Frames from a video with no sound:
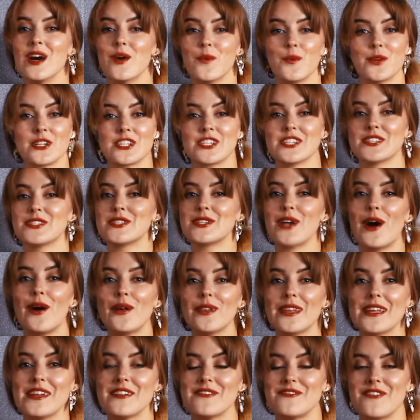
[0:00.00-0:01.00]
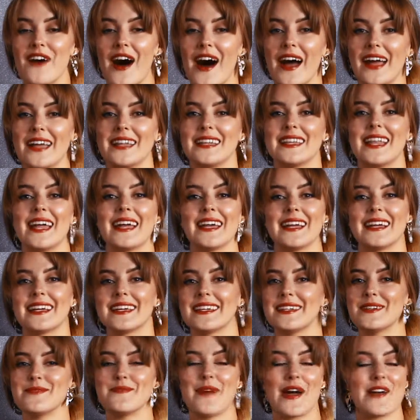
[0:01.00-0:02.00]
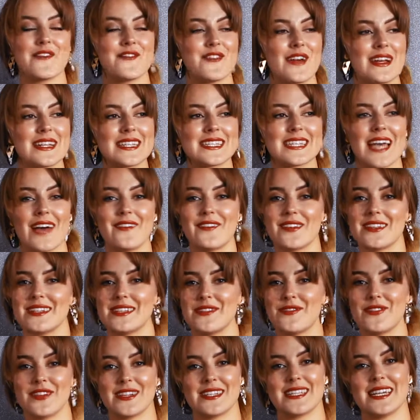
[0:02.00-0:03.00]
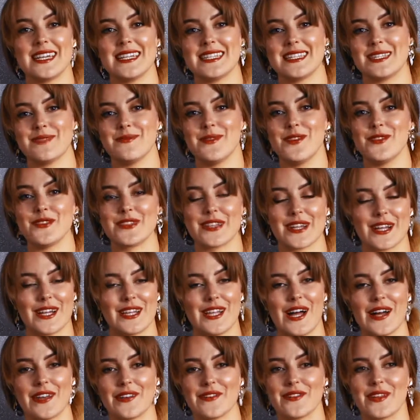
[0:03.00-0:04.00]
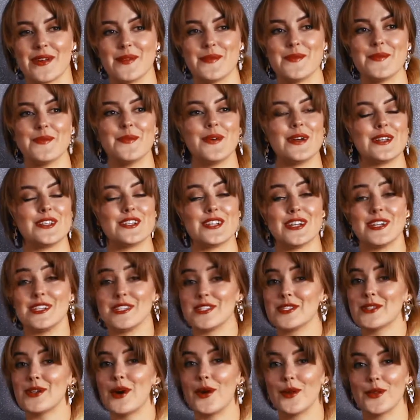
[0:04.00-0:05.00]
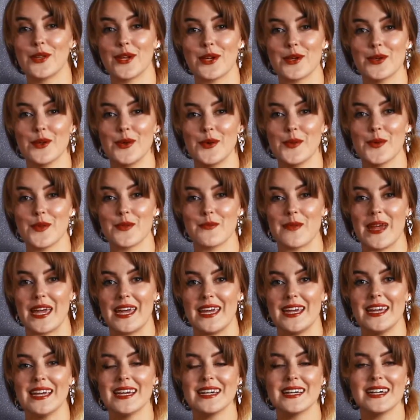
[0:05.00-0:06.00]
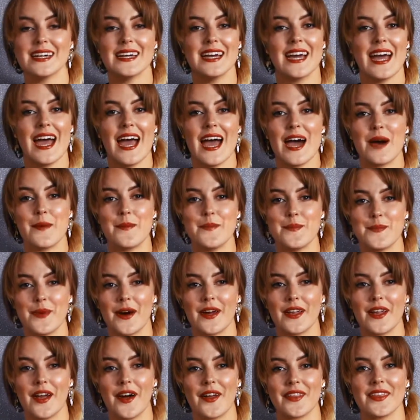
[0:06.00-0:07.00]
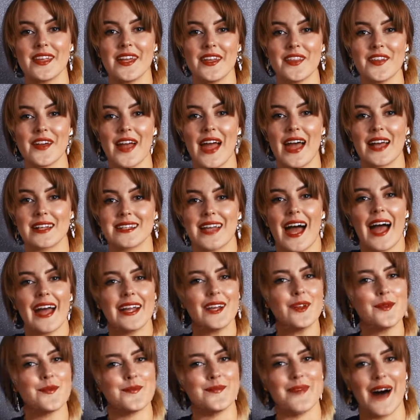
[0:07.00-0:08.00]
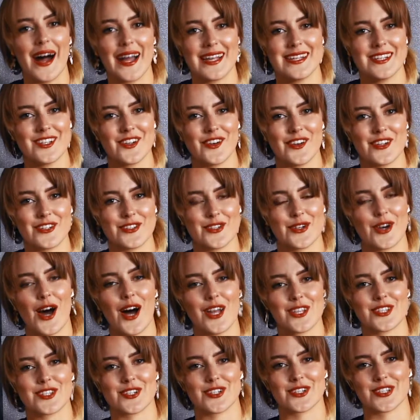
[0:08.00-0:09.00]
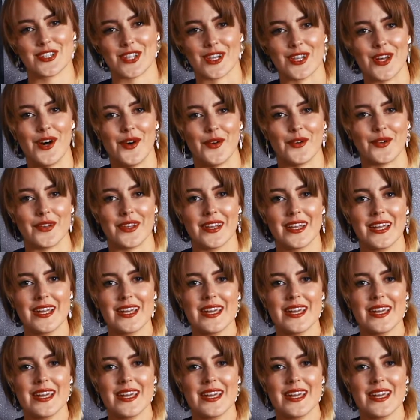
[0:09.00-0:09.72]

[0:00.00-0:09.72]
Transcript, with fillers: which is totally fine. Like, my friends have a different taste in music, a lot of them, which is totally cool with me. But on the other hand, I don't mind going to concerts alone